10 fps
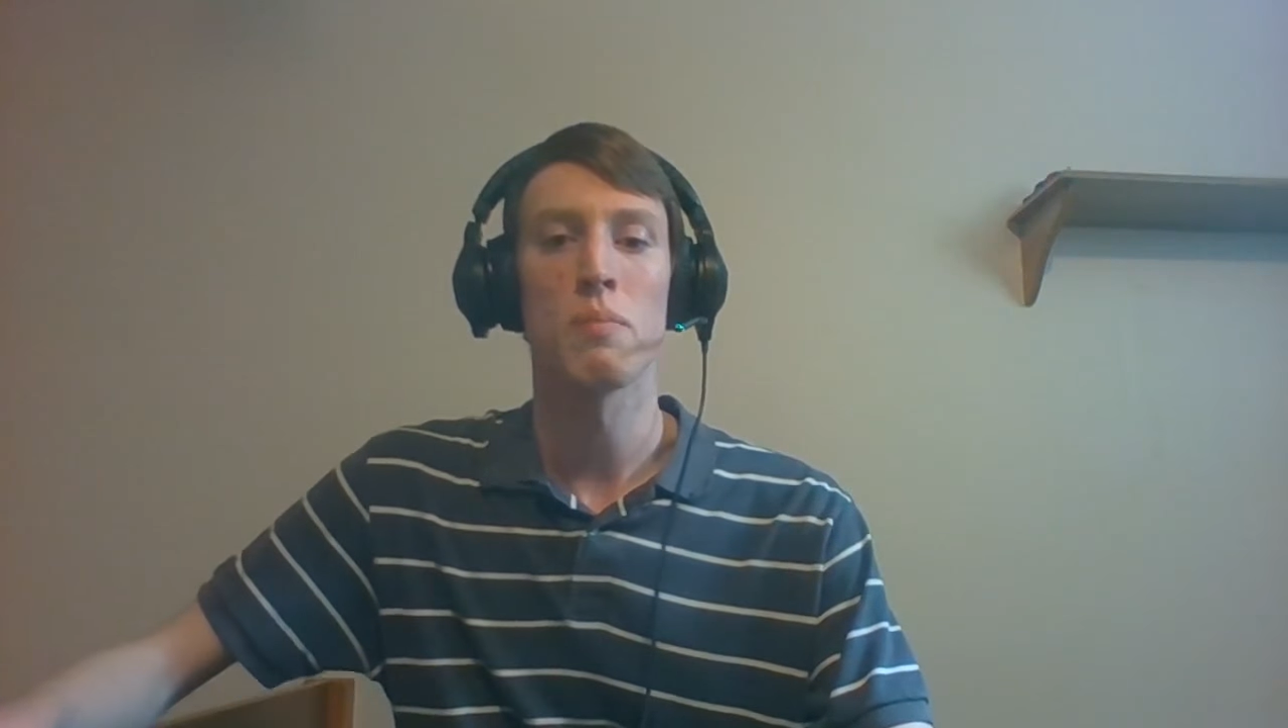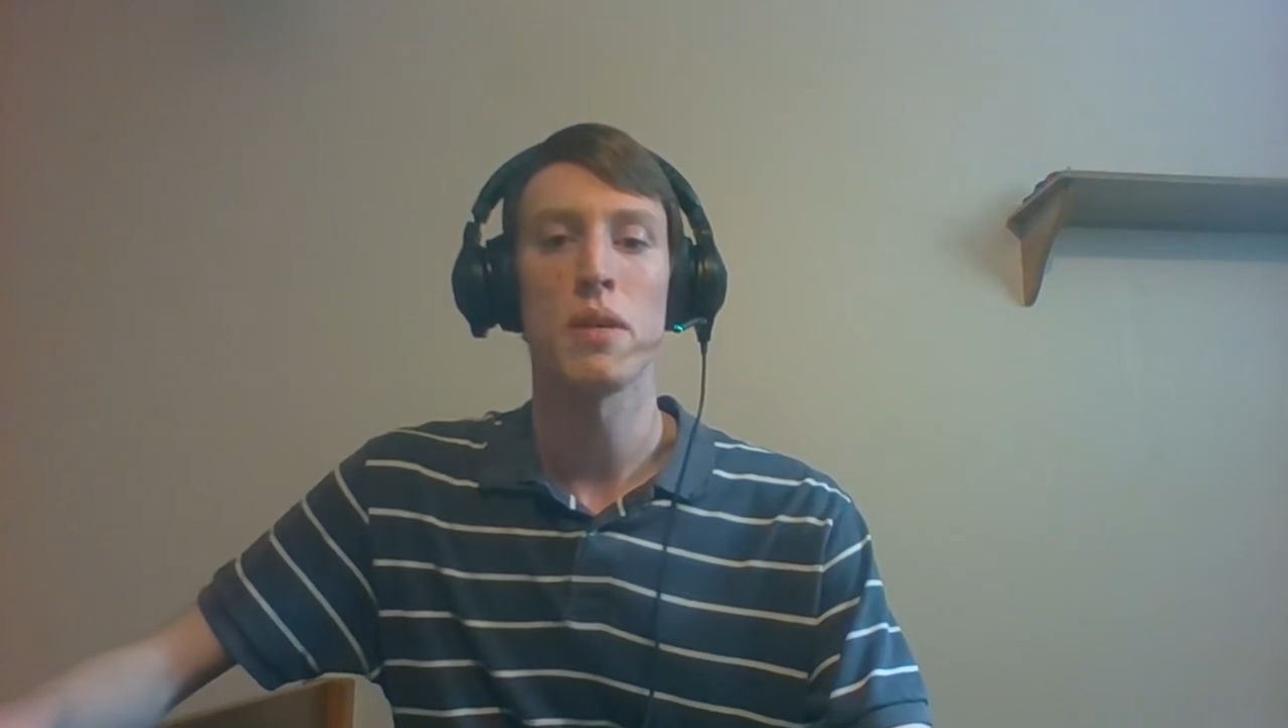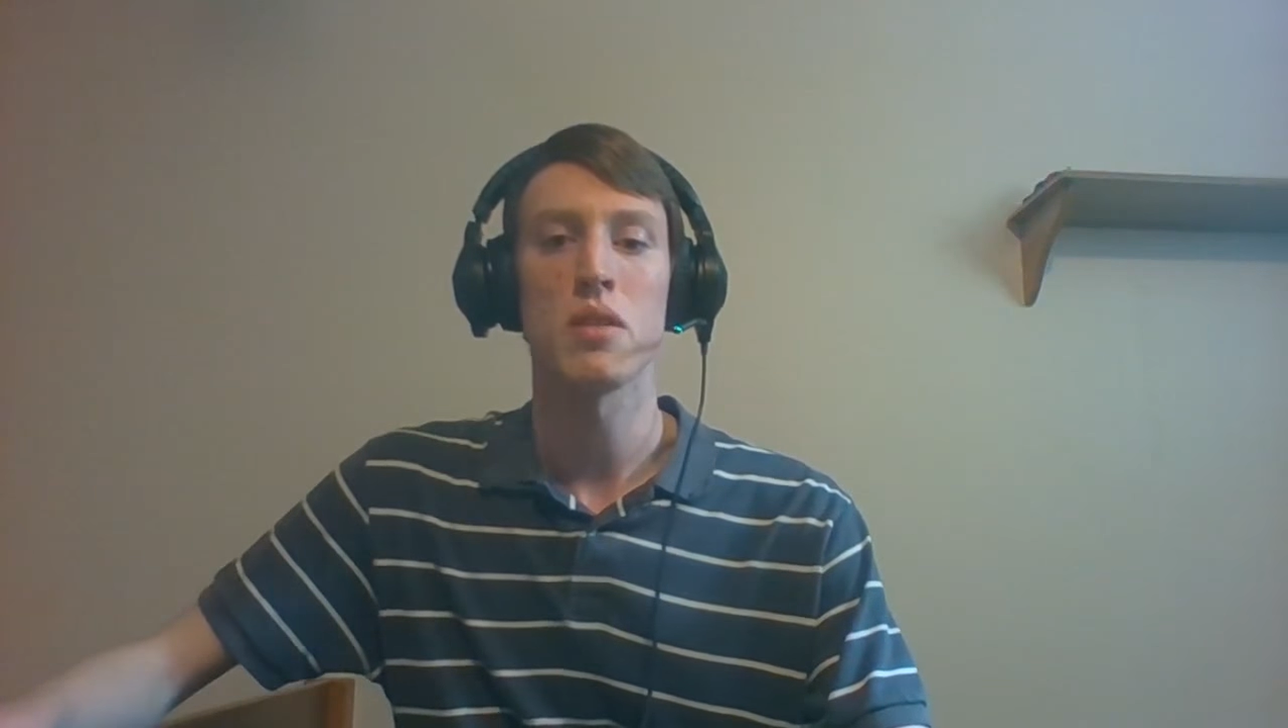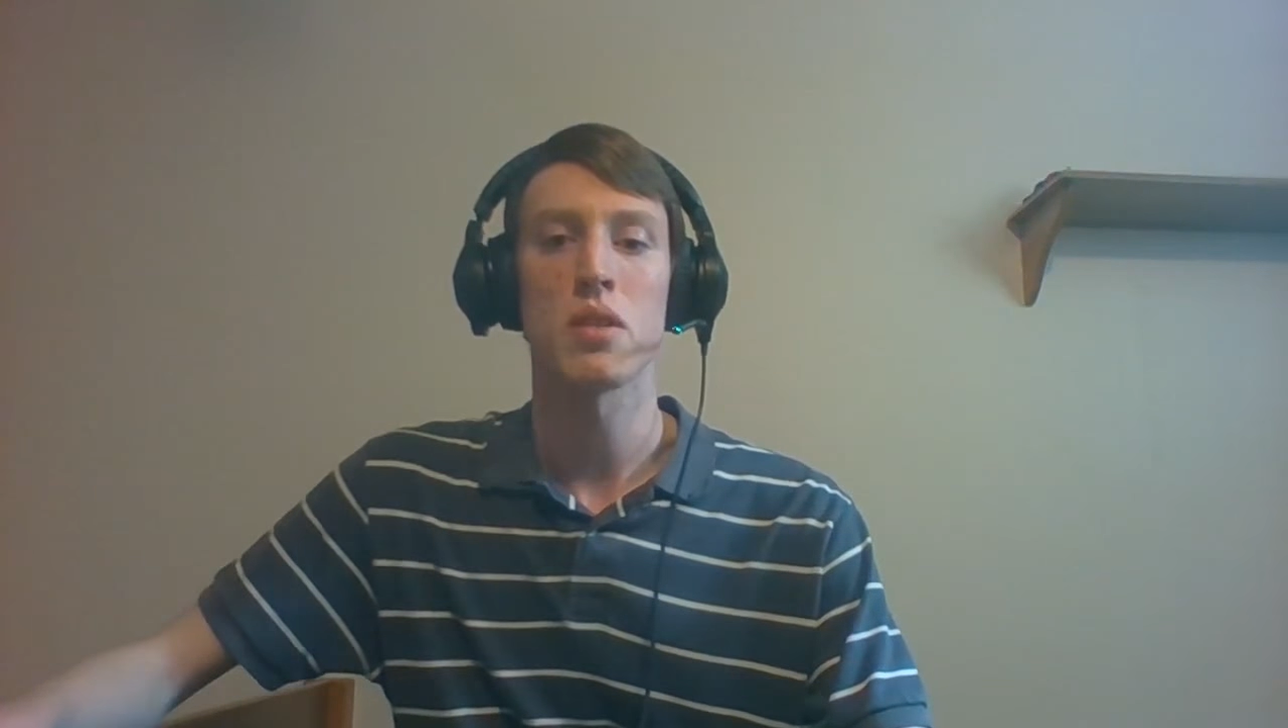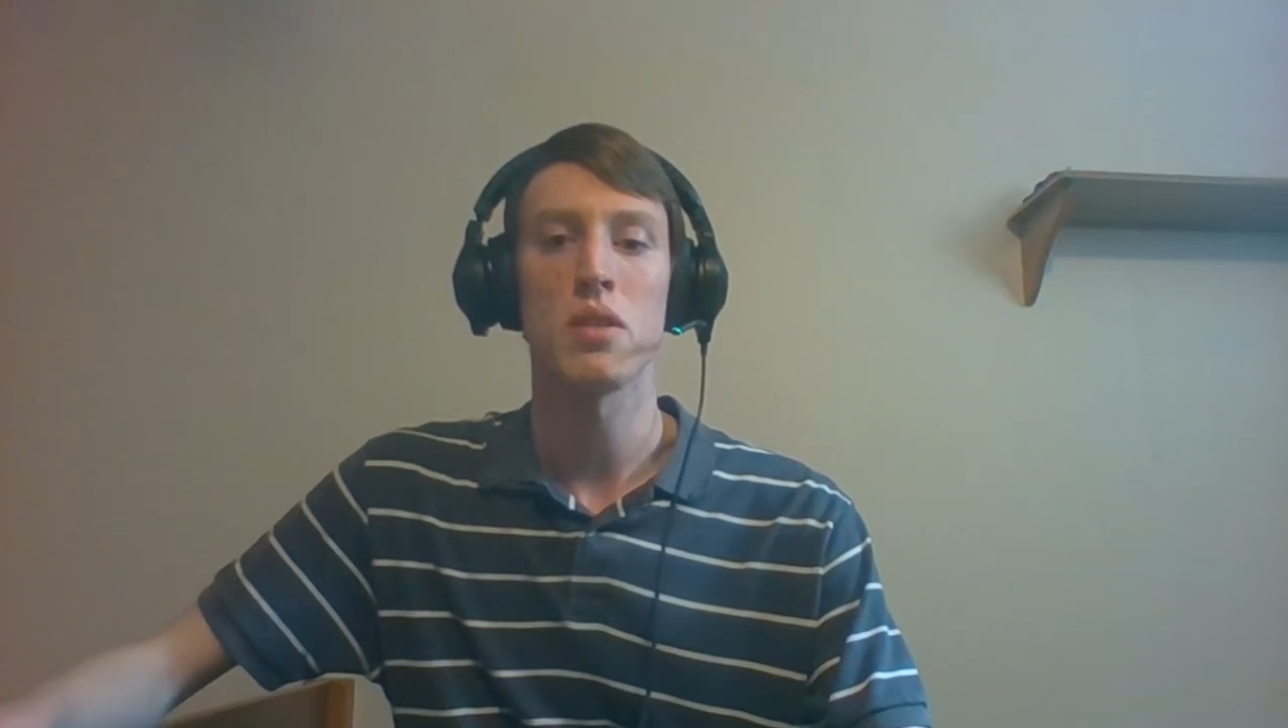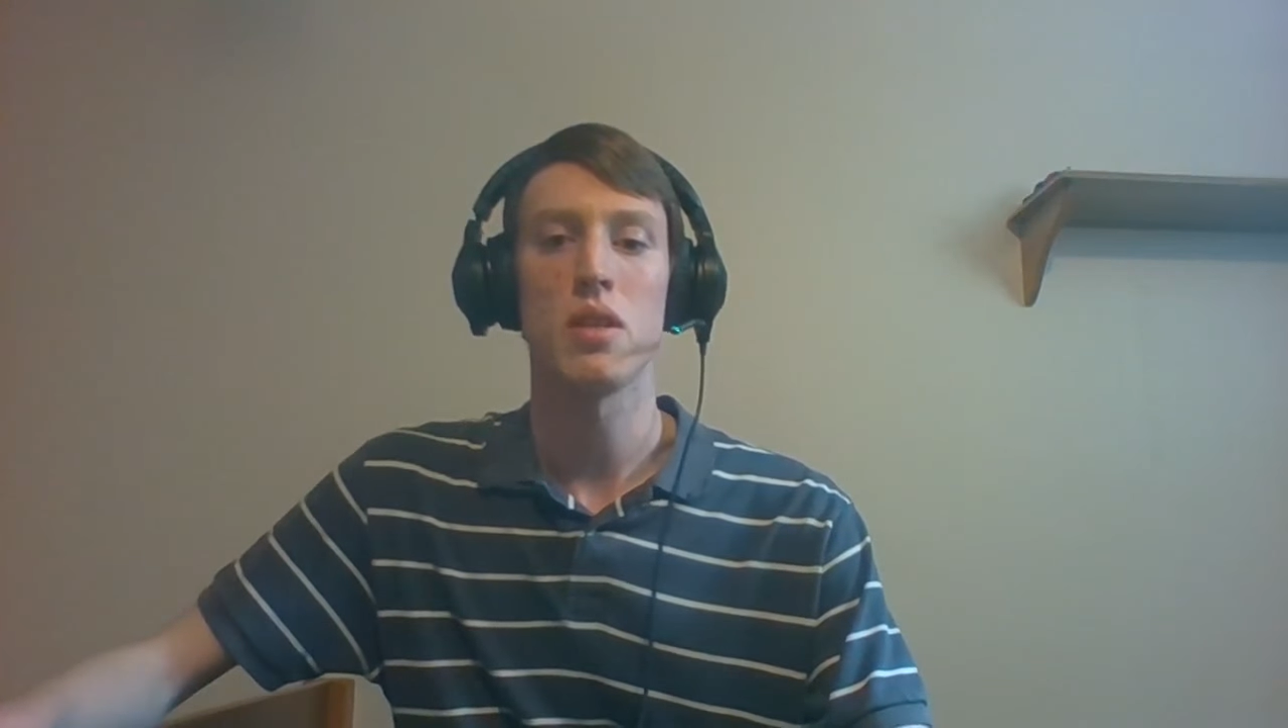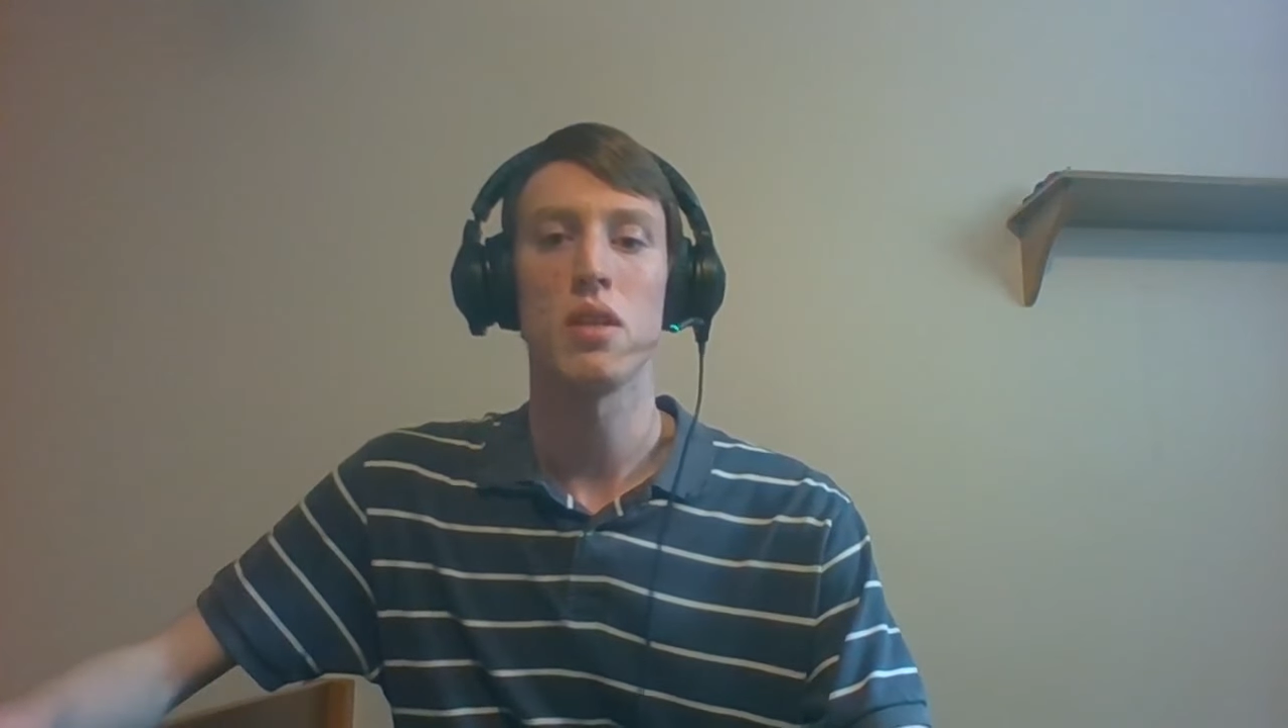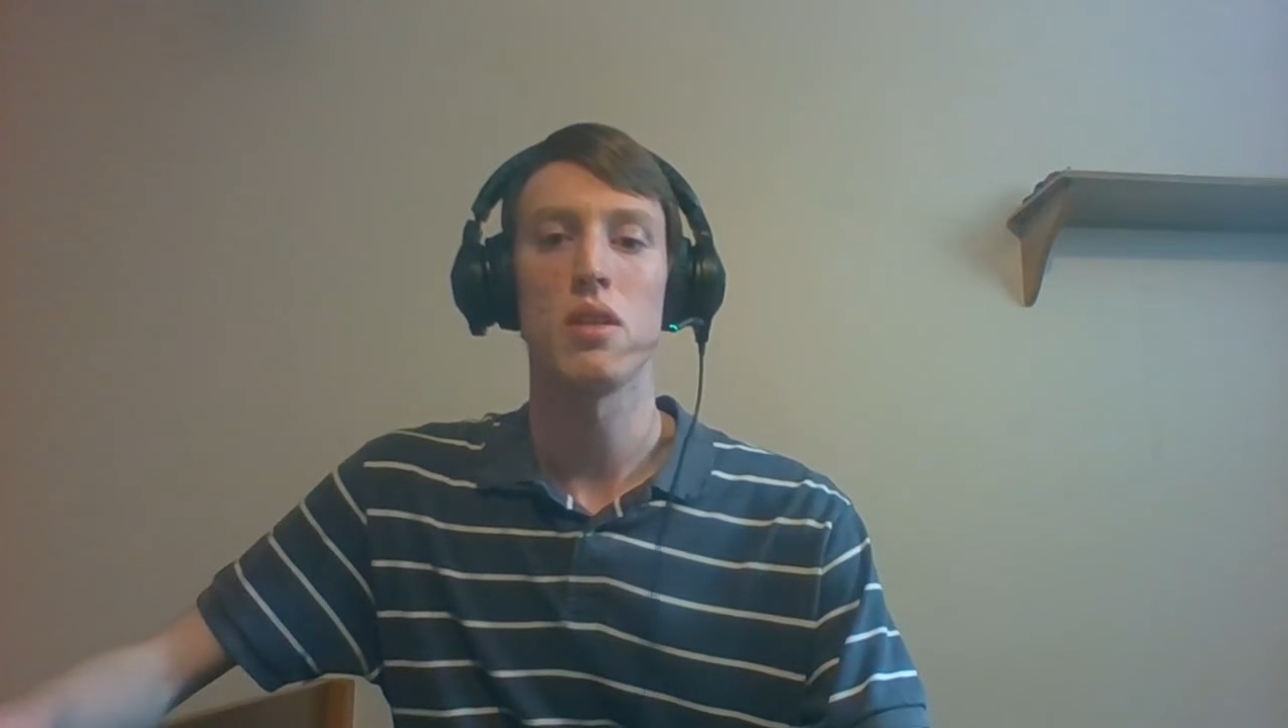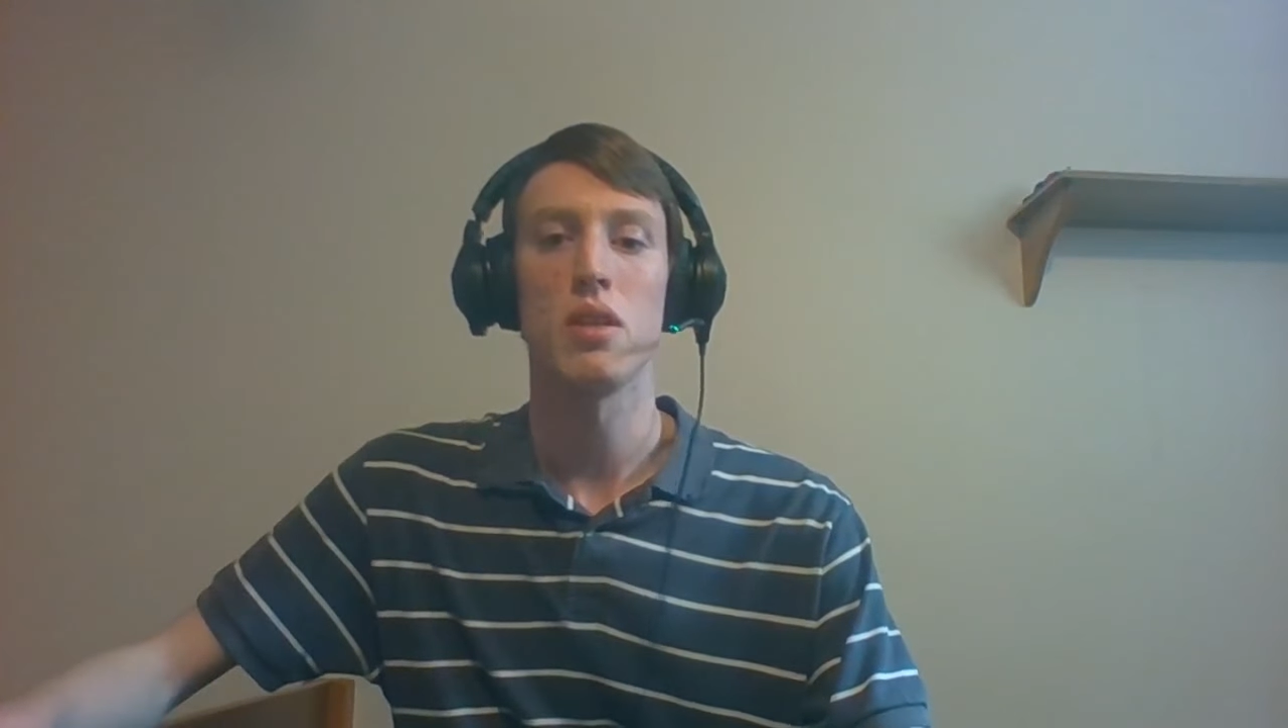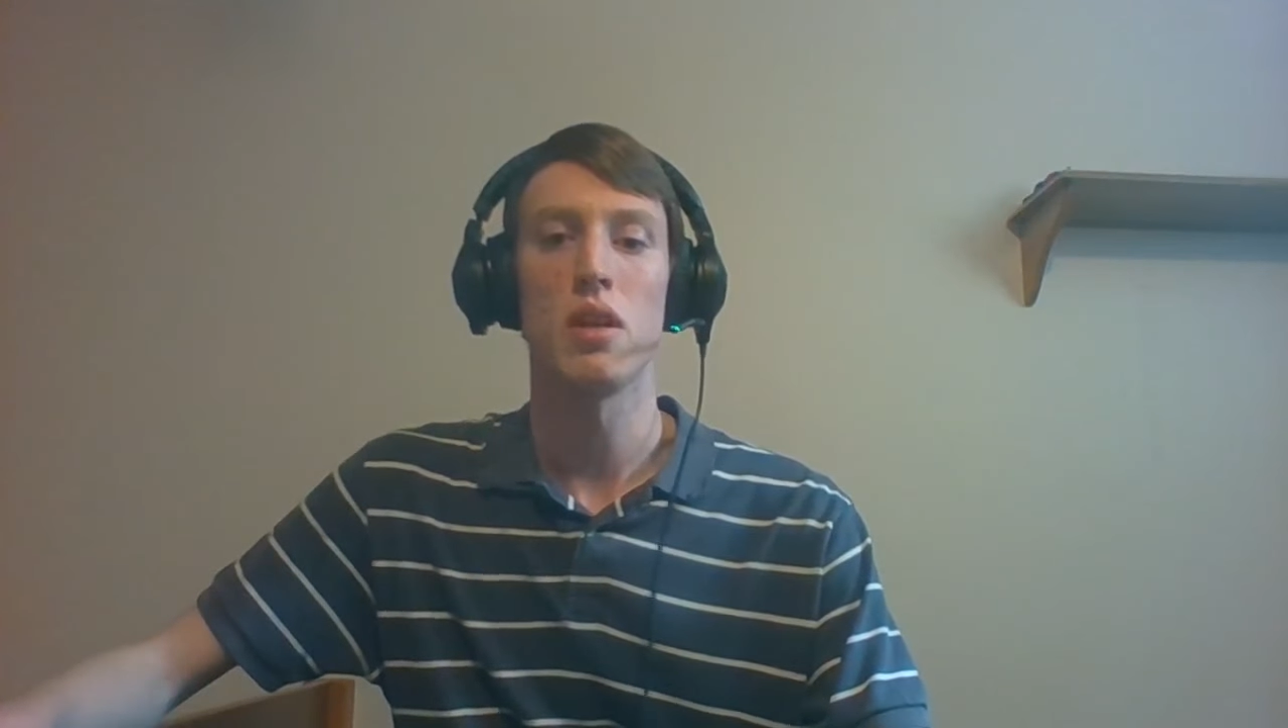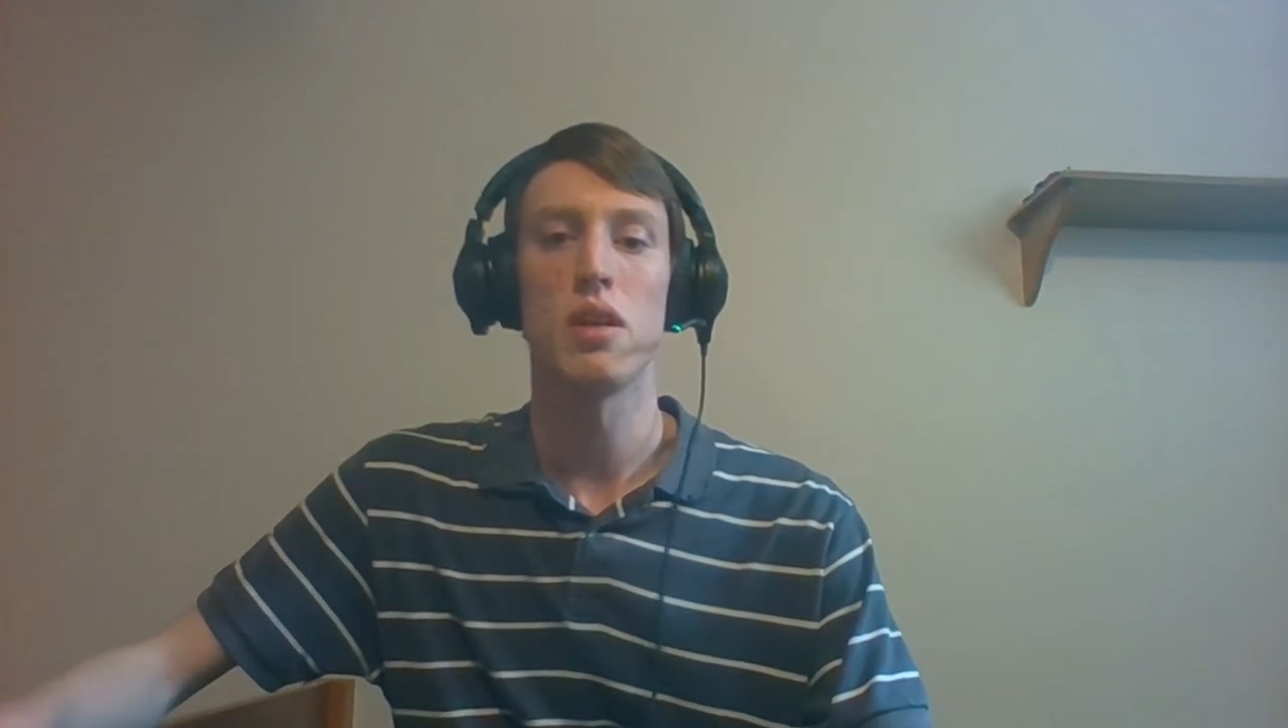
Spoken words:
basically